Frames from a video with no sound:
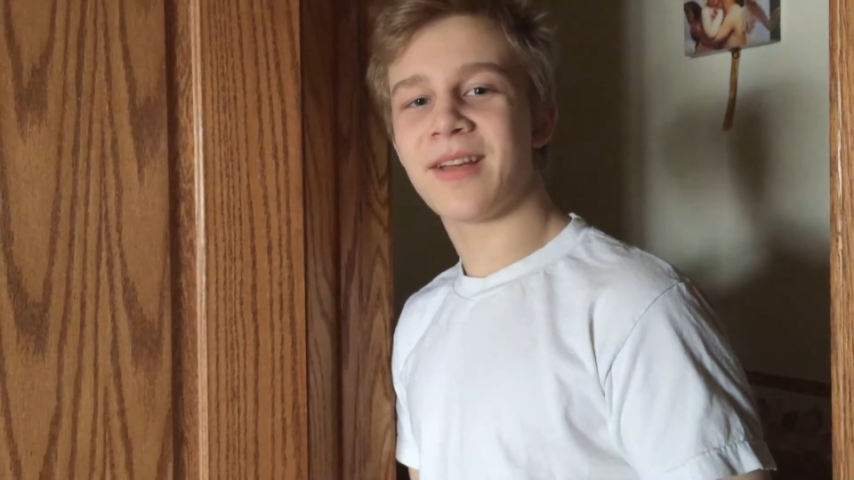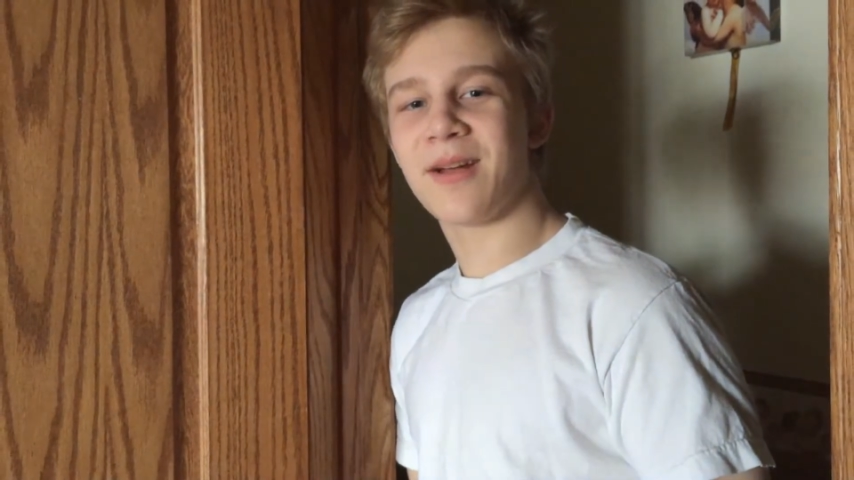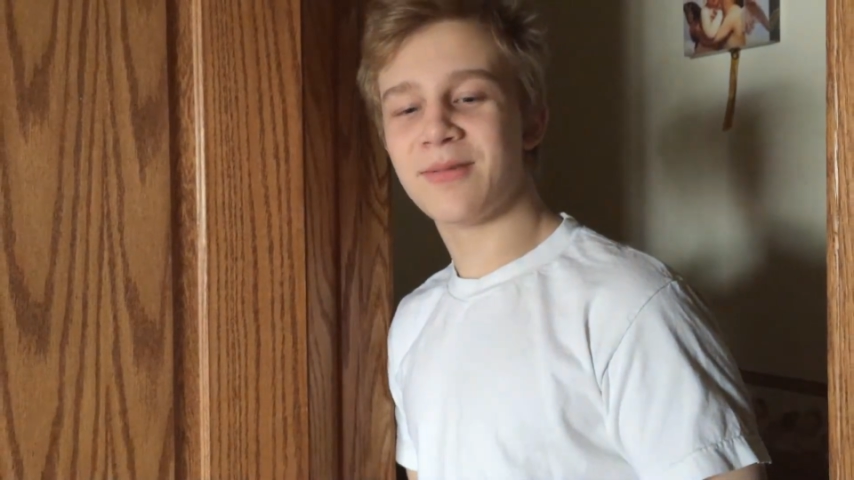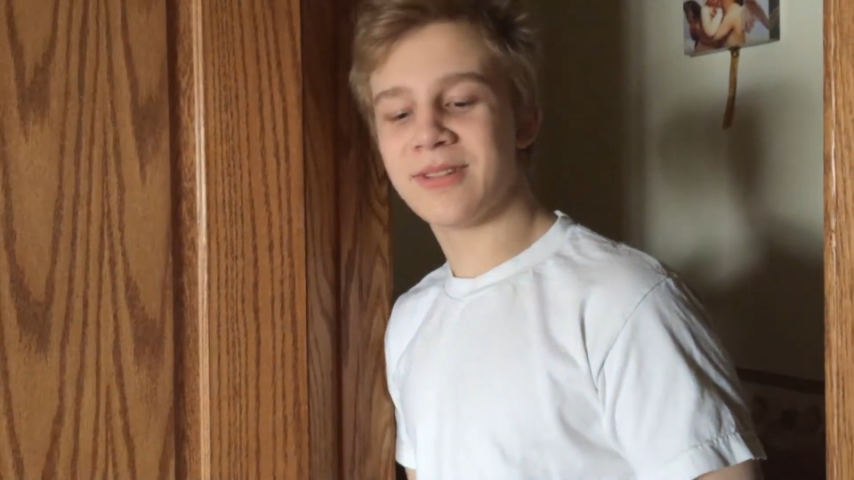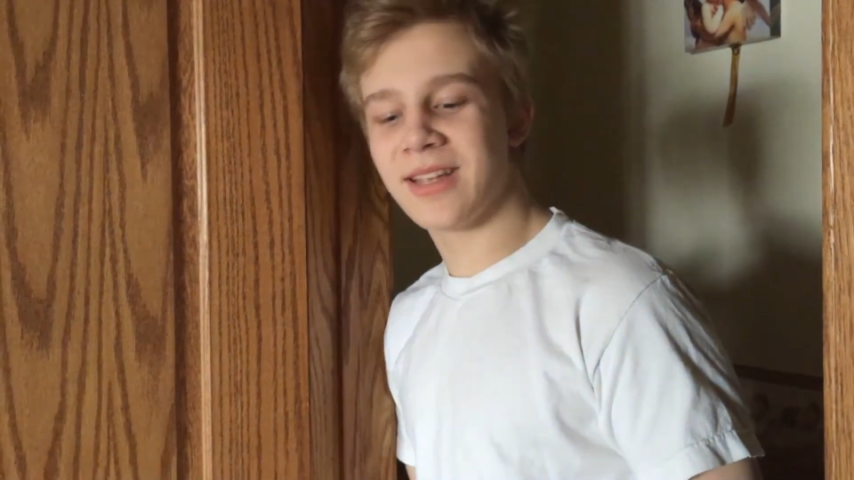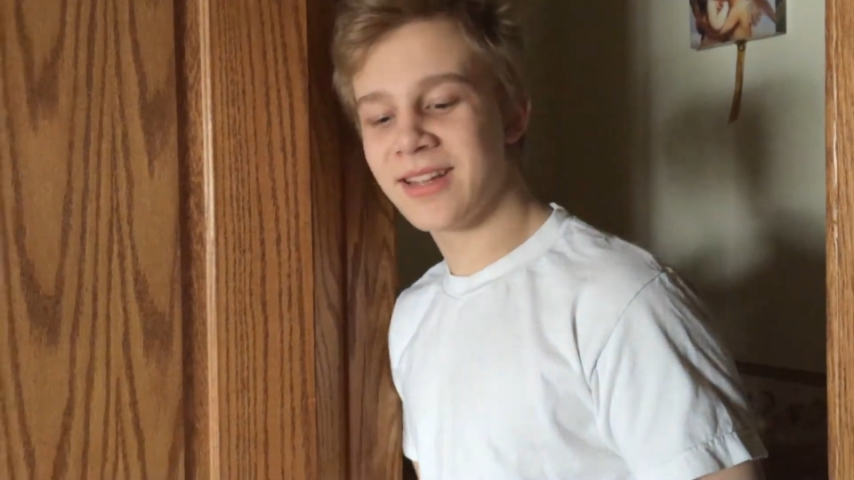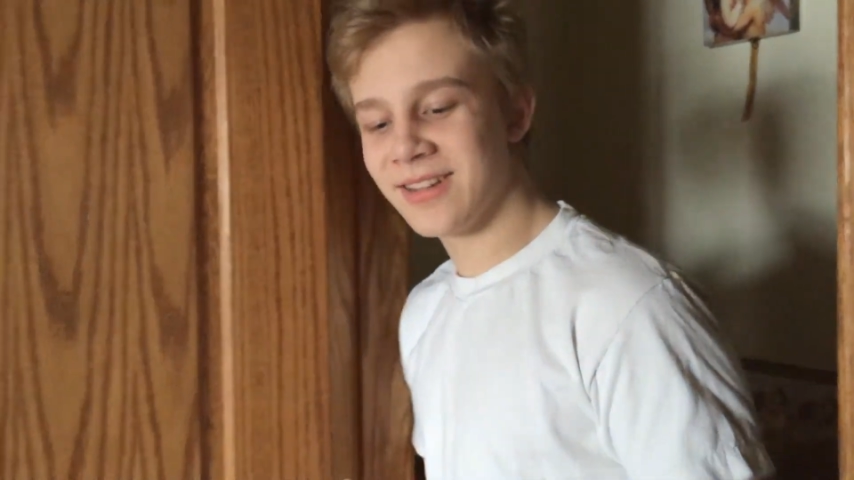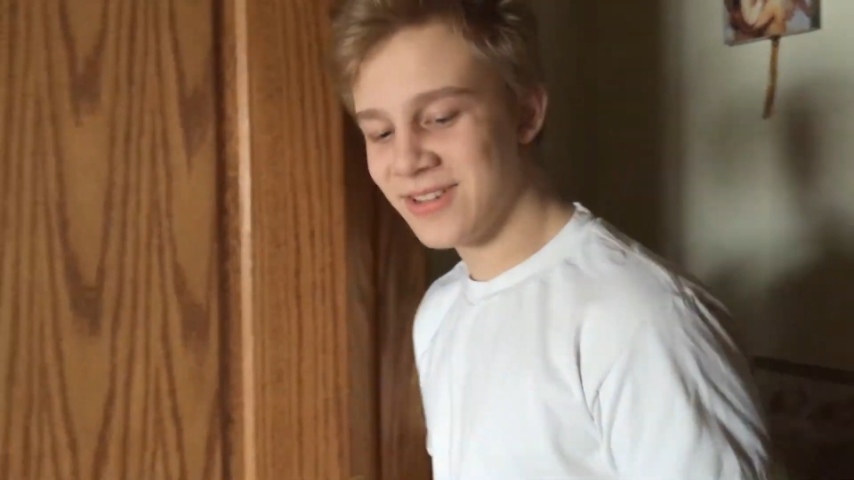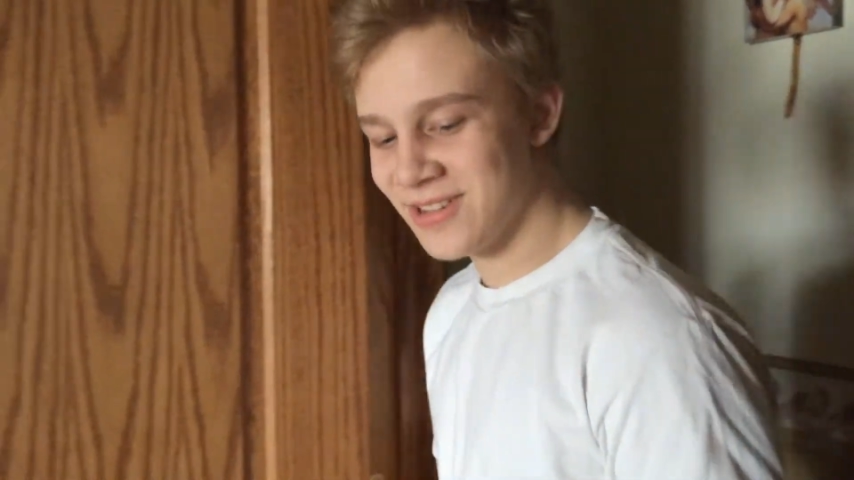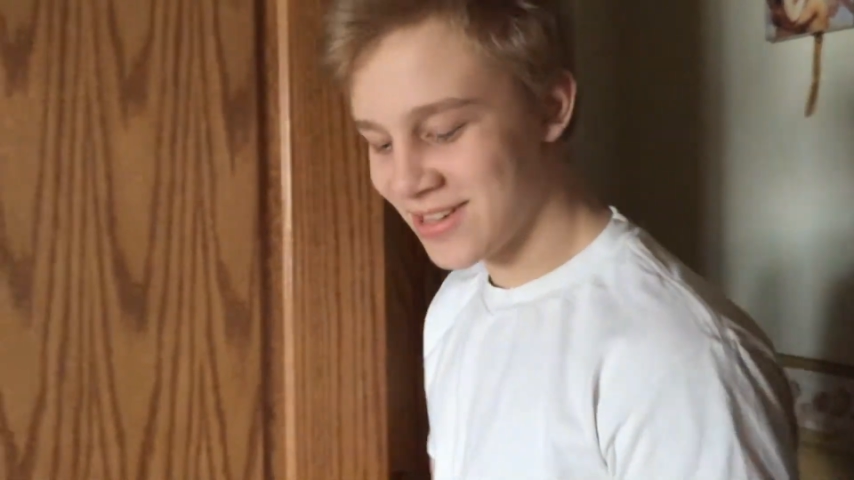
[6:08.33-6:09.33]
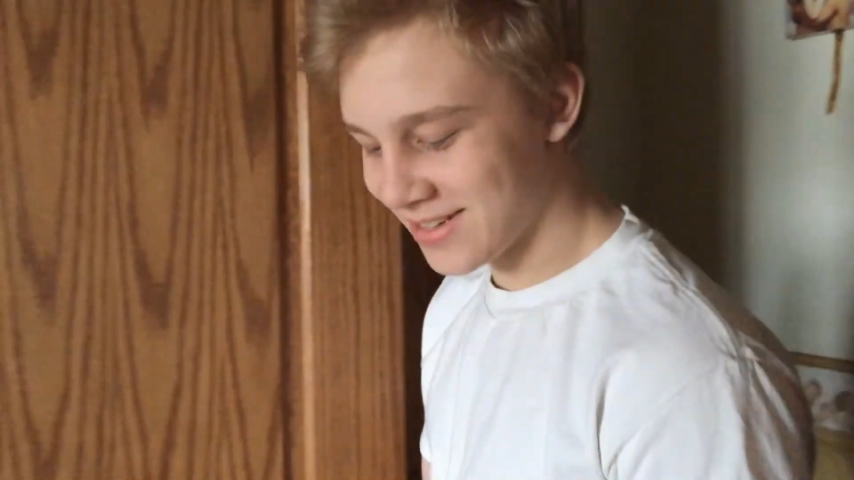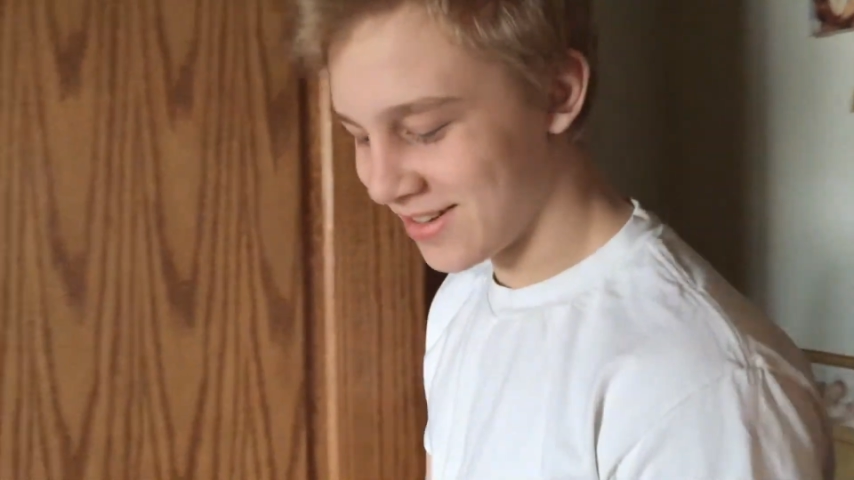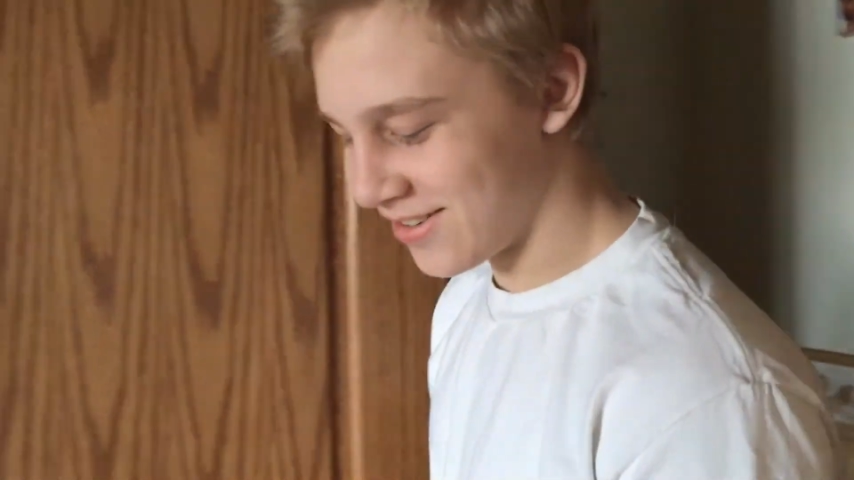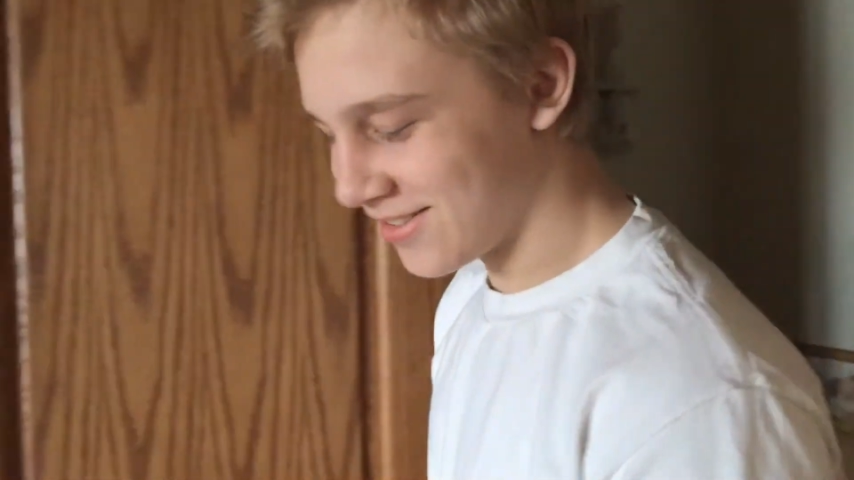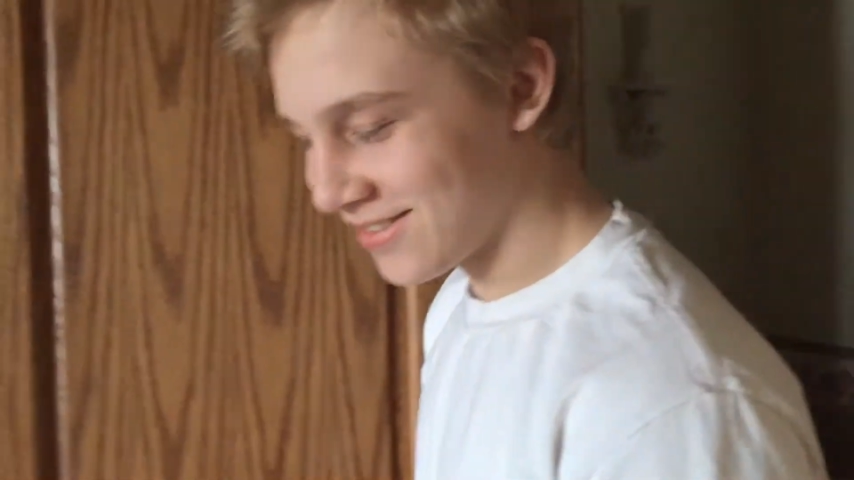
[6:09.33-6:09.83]
I was taking a shit,
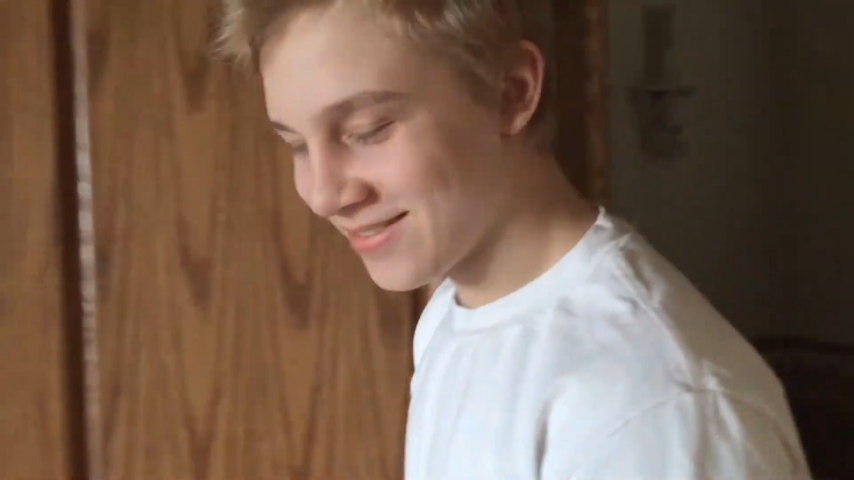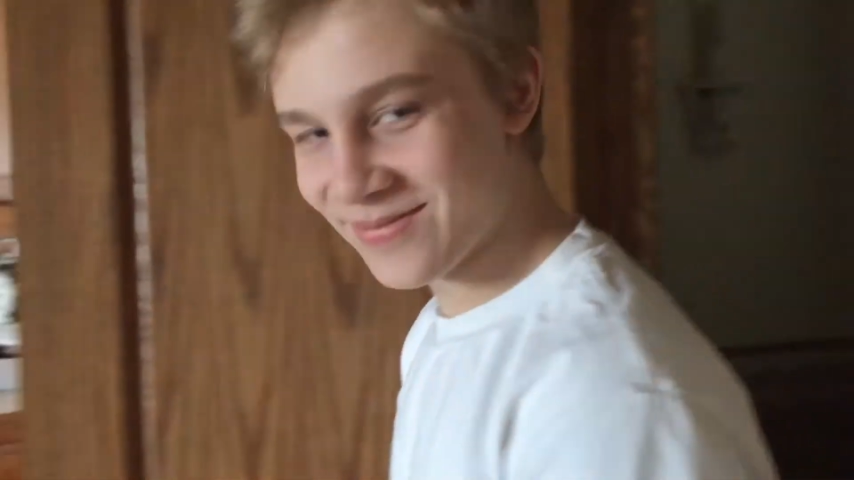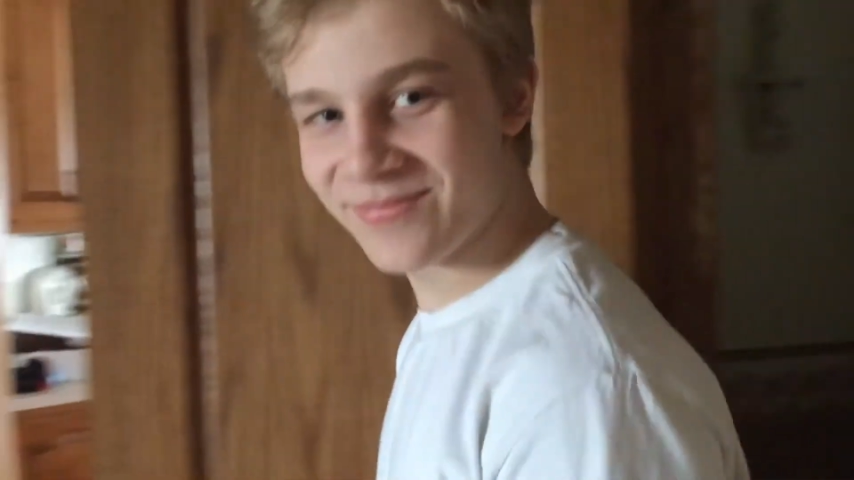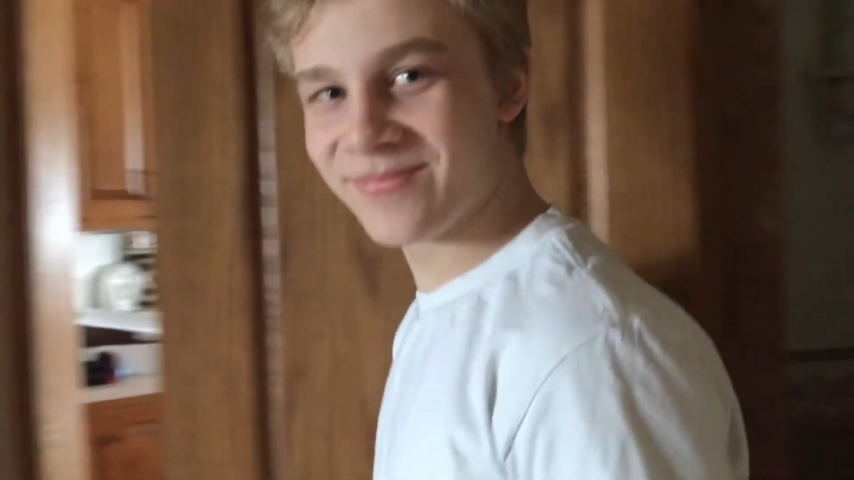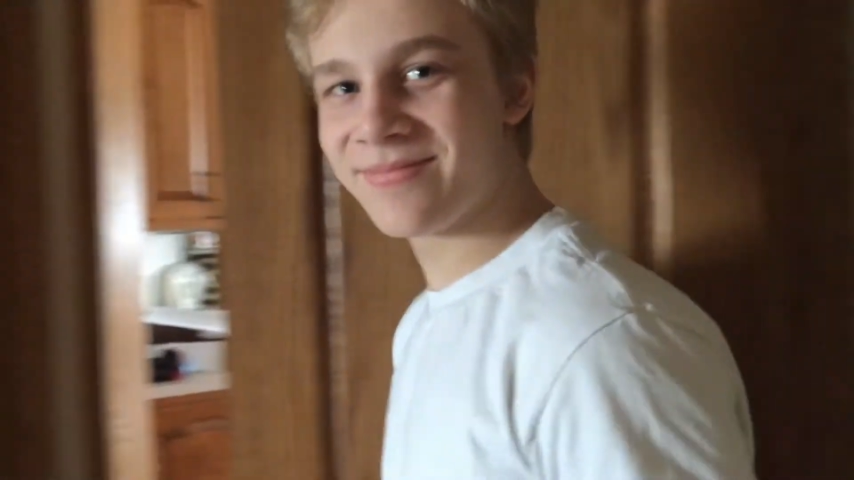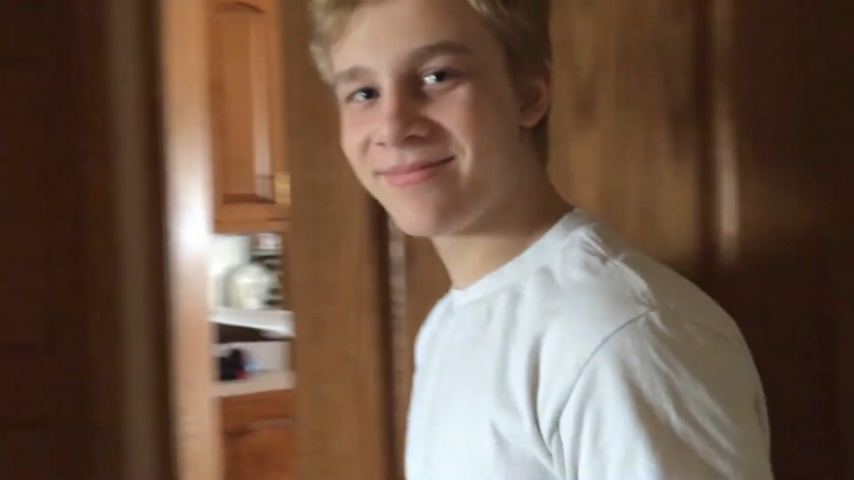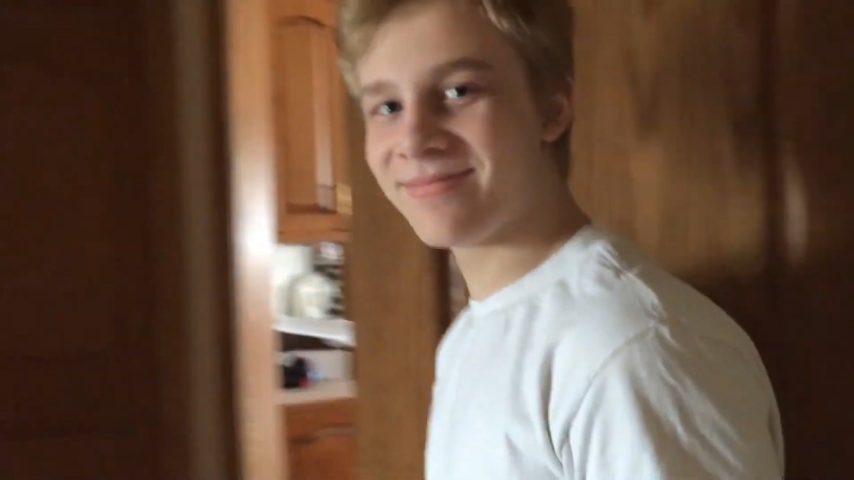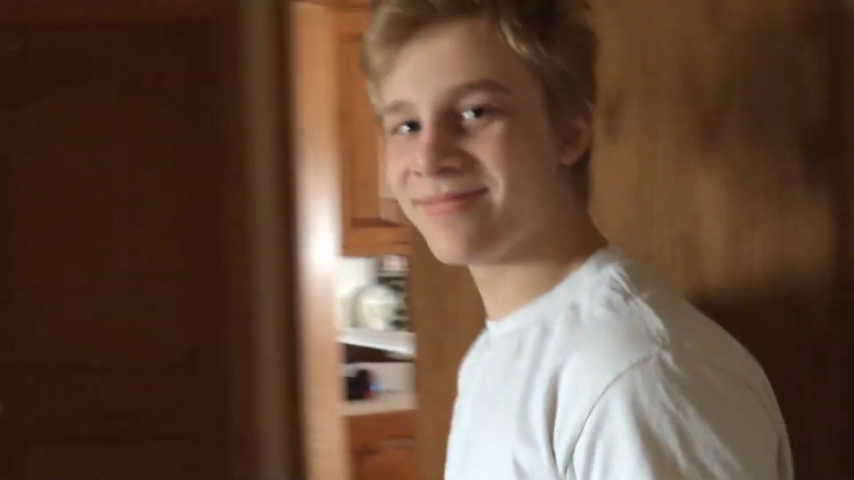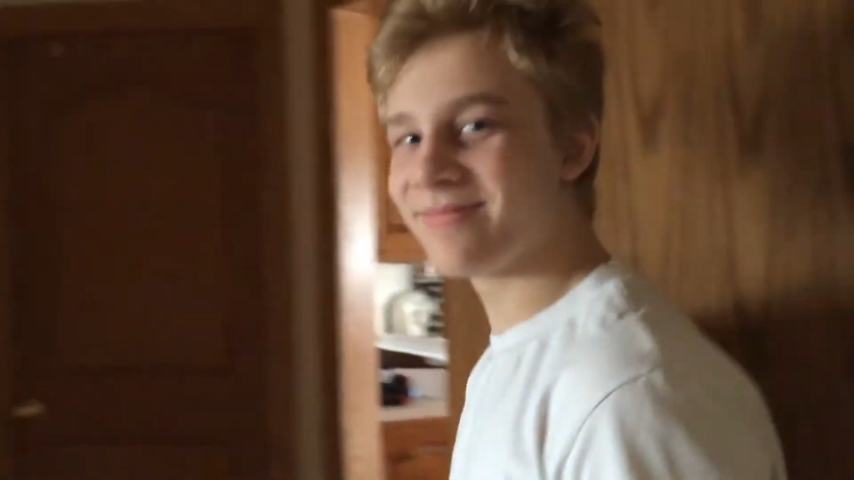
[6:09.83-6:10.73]
dog. No, you